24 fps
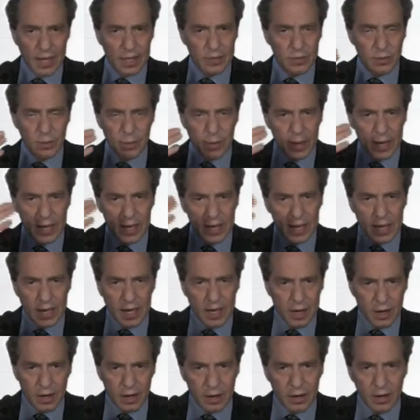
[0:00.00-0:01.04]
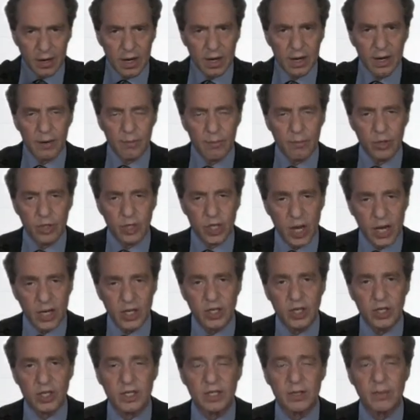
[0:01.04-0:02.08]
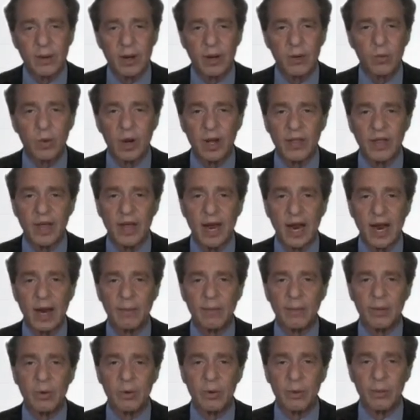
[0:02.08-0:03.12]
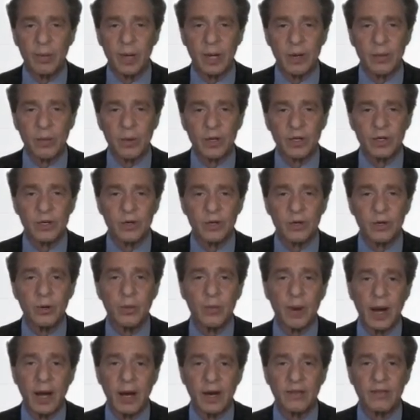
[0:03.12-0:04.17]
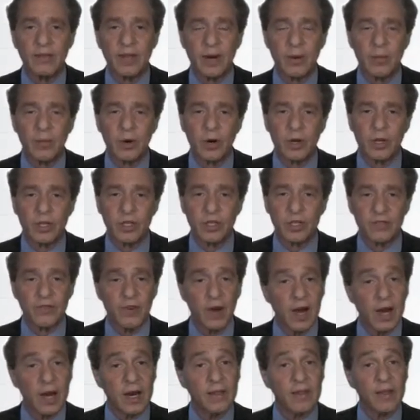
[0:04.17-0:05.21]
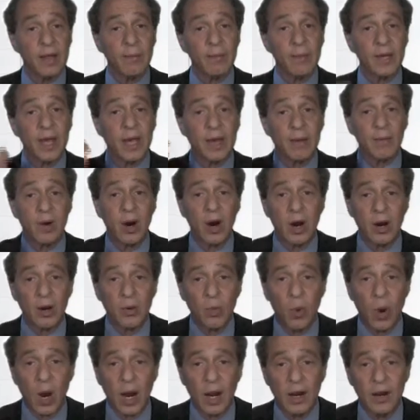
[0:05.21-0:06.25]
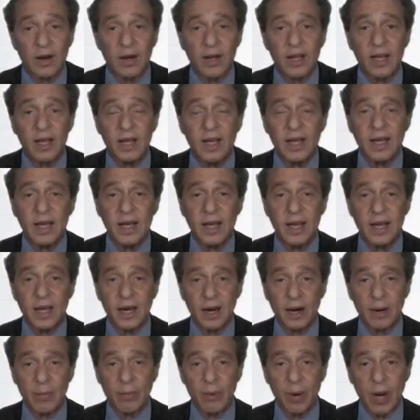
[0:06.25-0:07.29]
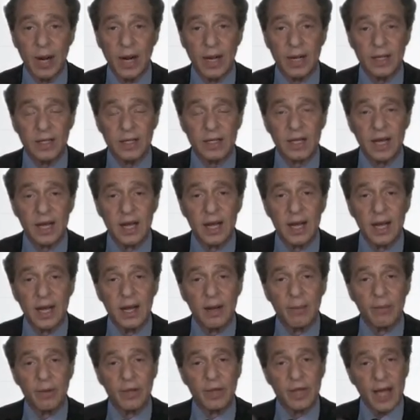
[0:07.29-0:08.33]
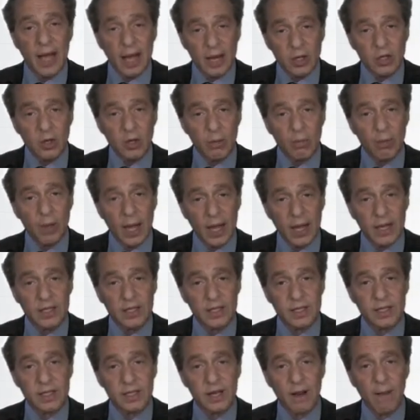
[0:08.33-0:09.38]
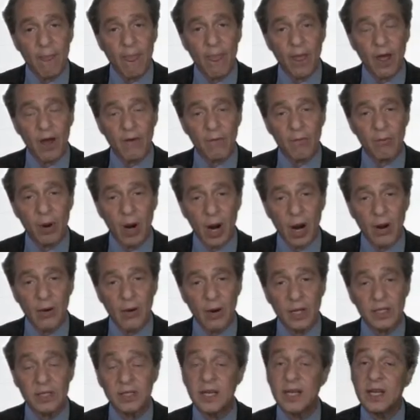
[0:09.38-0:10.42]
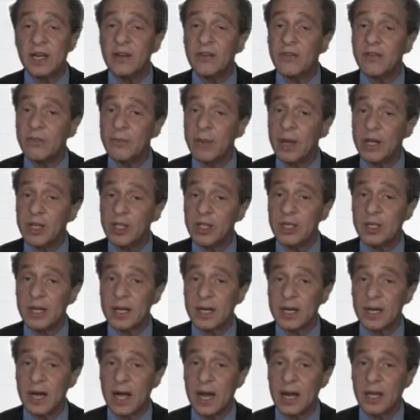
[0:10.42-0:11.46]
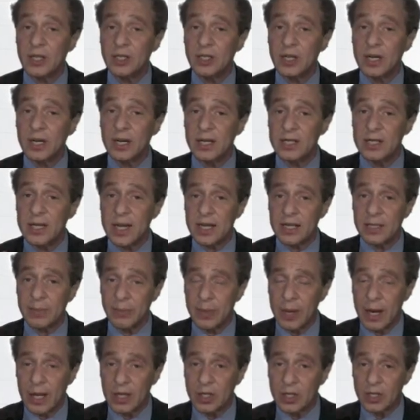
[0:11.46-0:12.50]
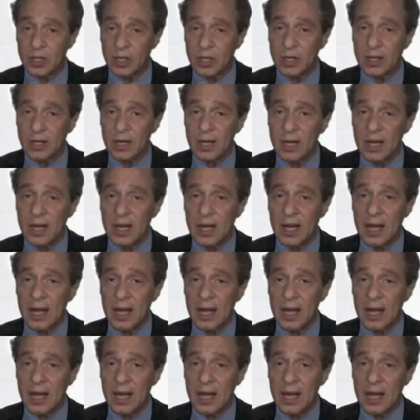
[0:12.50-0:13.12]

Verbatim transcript: at us, we made linear projections about where that animal would be and what to do about it, and that worked just fine, and that became hardwired in our brains. But the actual pace of progress in information technology is exponential.